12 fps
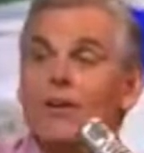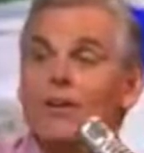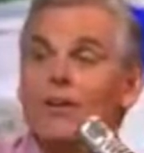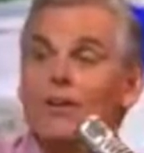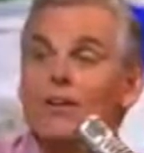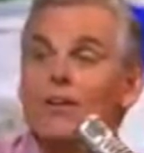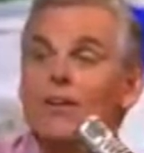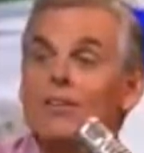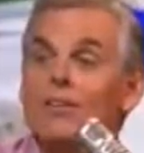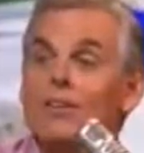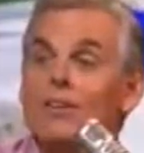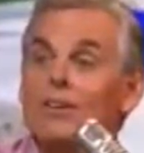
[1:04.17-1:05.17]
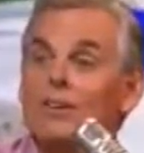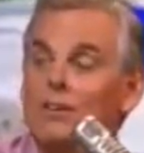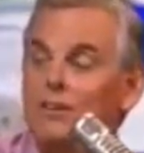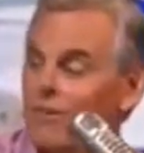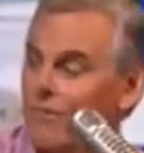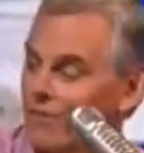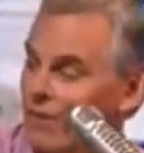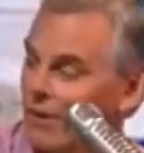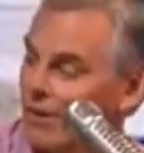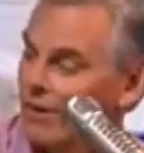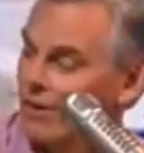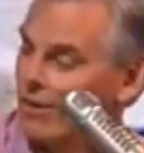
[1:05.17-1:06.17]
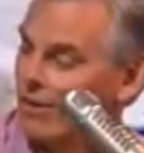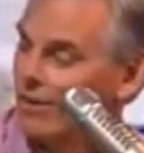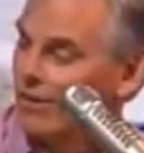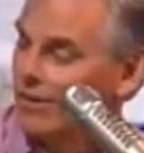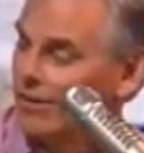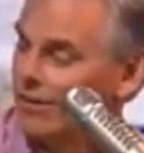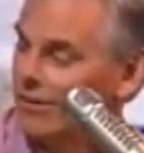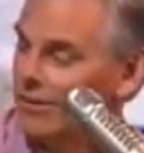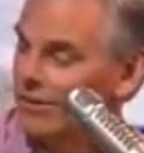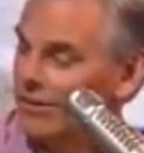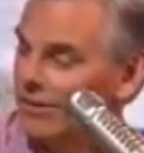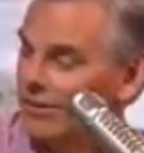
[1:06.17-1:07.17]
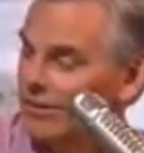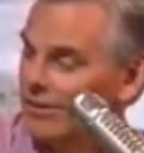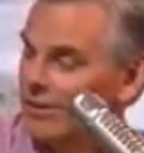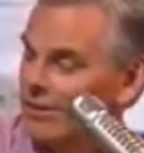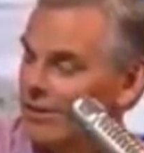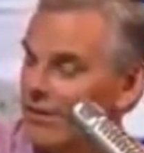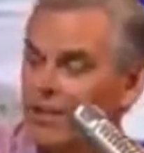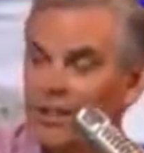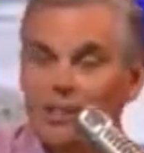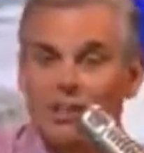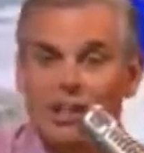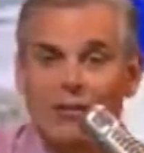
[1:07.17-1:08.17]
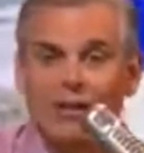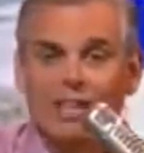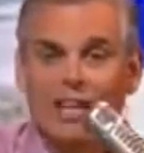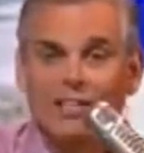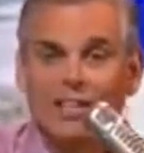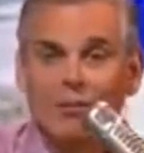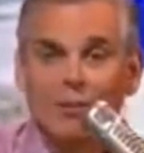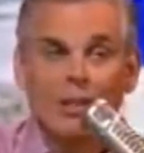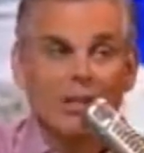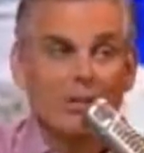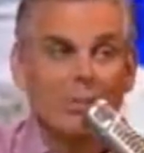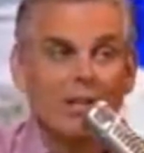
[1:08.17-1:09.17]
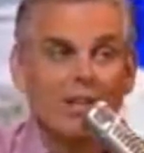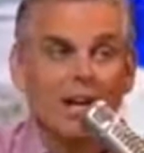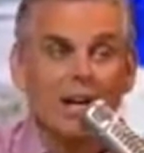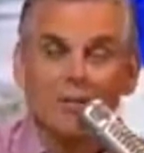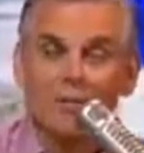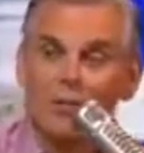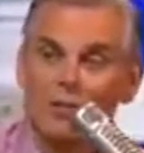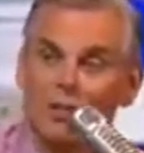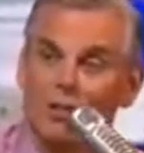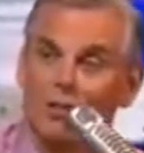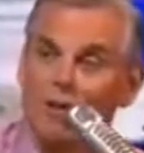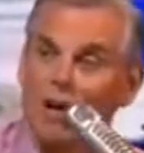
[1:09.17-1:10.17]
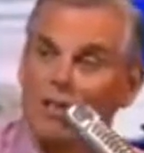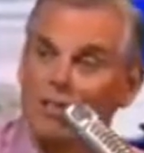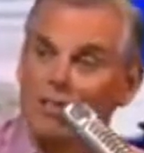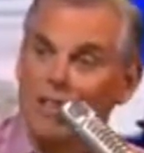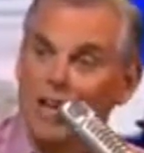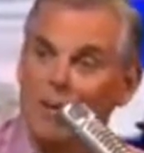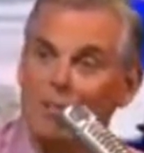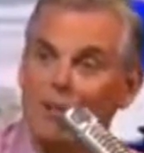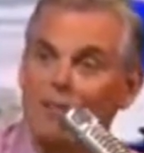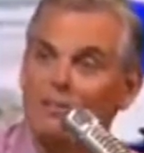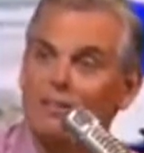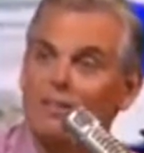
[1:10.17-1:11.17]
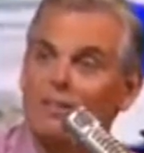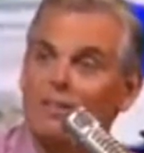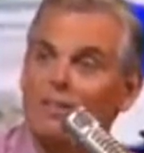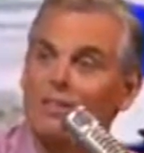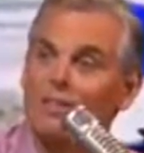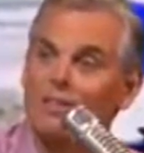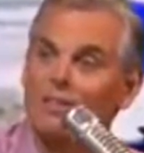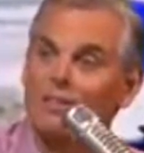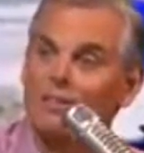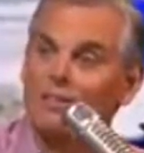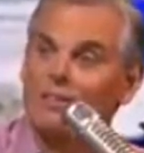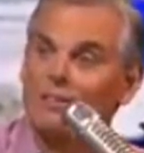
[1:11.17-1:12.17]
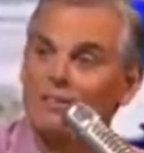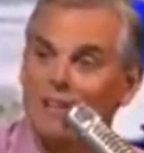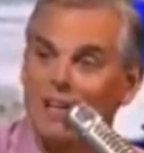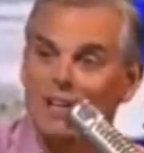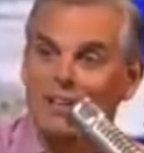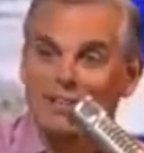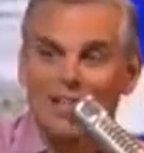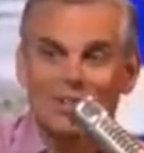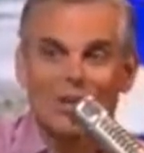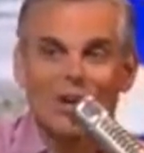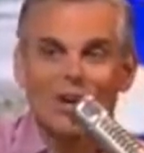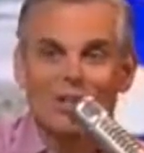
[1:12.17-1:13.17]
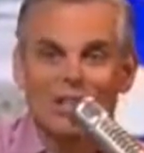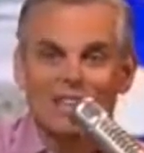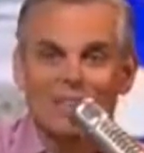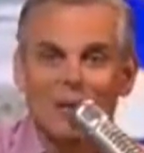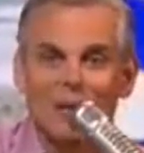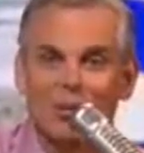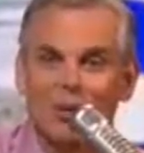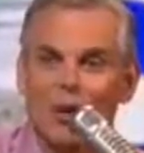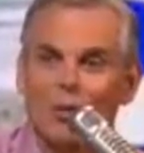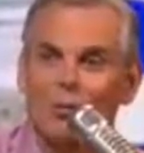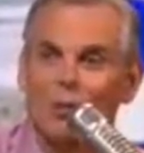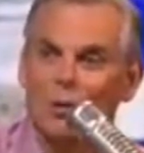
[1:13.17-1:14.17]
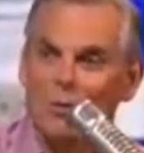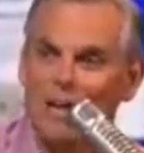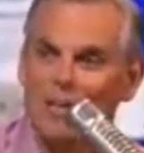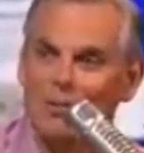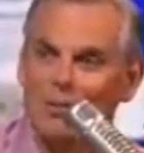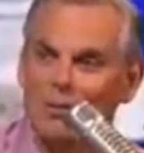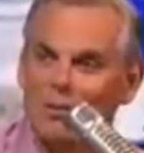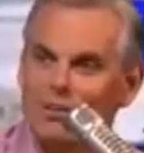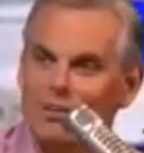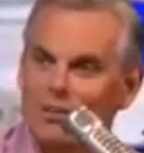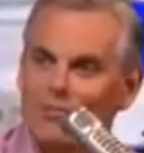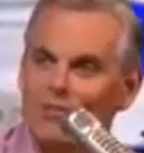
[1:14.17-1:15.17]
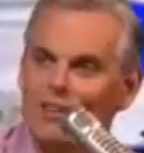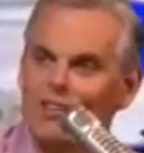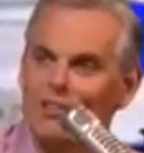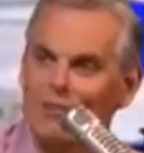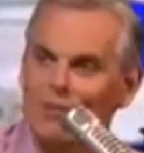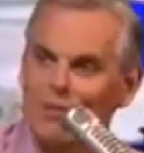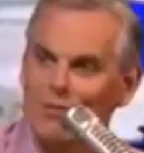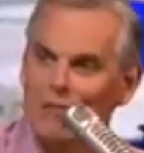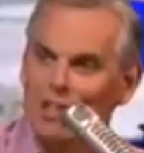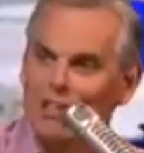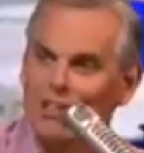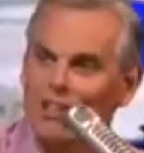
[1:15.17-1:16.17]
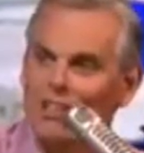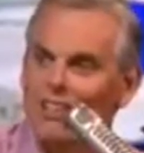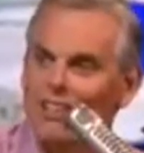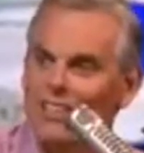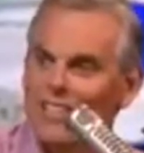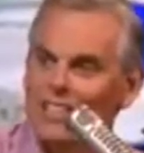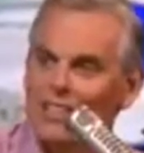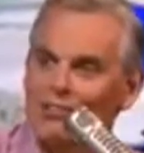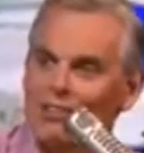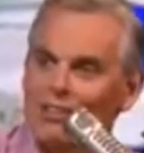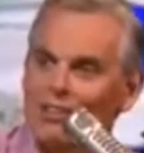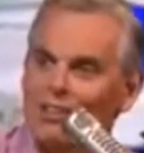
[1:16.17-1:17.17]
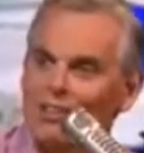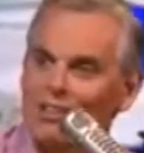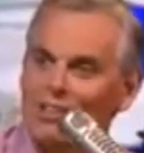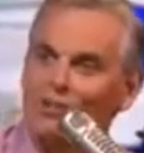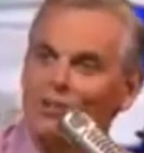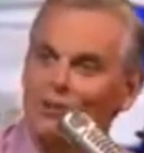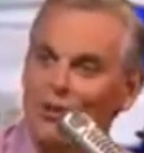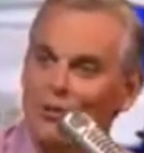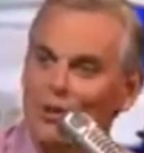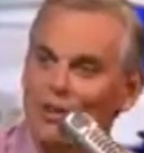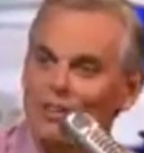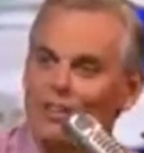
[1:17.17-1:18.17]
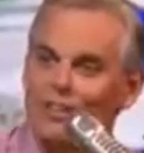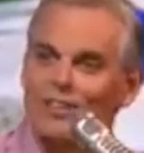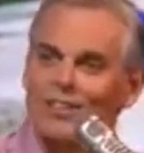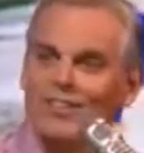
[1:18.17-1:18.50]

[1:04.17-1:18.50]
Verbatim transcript: I've been up there before a couple times. Yeah. It's nice. Yeah. Jerry takes everybody in the media out for dinner right as camp ends. Very smart. Yeah. It takes all it takes them up to Nobu in Malibu. Just feeds them full of fish and tells tells stories.